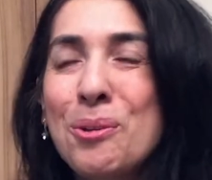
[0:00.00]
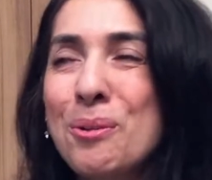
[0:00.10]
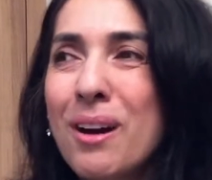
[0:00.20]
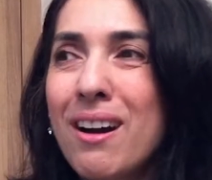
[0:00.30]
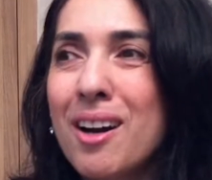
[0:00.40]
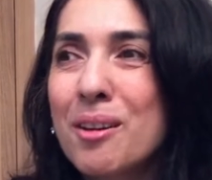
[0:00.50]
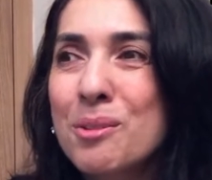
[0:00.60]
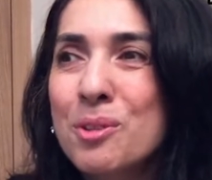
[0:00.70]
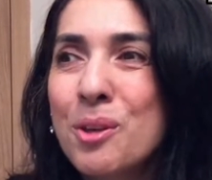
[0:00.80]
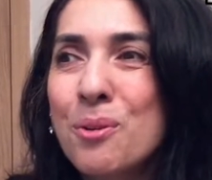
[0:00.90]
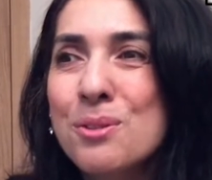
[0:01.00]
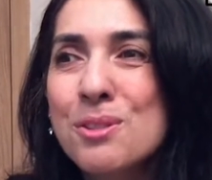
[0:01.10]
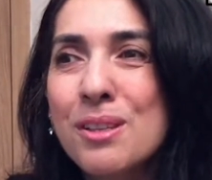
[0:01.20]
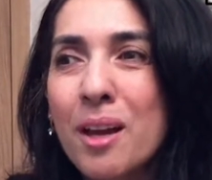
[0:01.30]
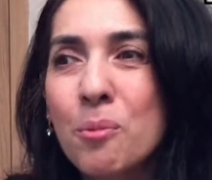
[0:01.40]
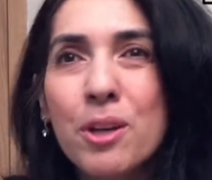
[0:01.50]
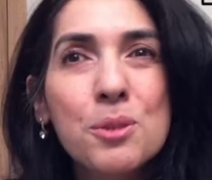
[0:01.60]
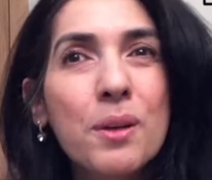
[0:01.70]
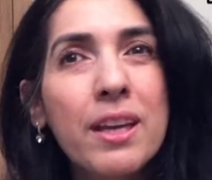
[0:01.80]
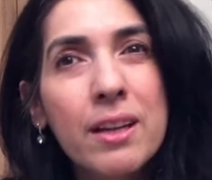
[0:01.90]
who goes and
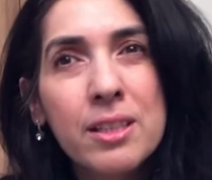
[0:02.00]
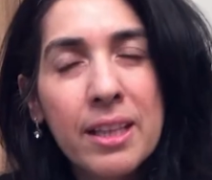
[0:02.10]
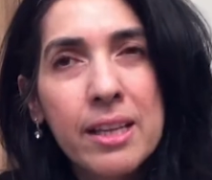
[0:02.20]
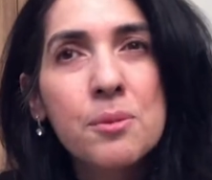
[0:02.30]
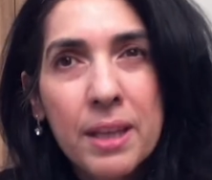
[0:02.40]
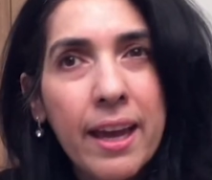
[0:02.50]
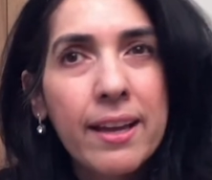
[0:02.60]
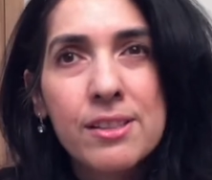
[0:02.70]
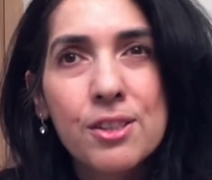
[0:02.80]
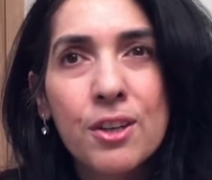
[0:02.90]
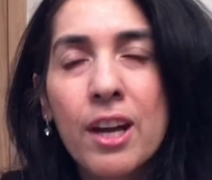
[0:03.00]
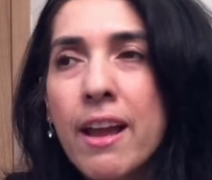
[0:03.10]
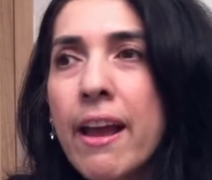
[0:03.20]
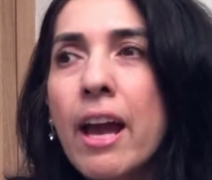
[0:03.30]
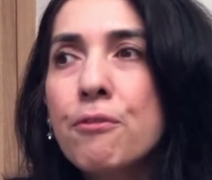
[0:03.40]
works with kids with cancer.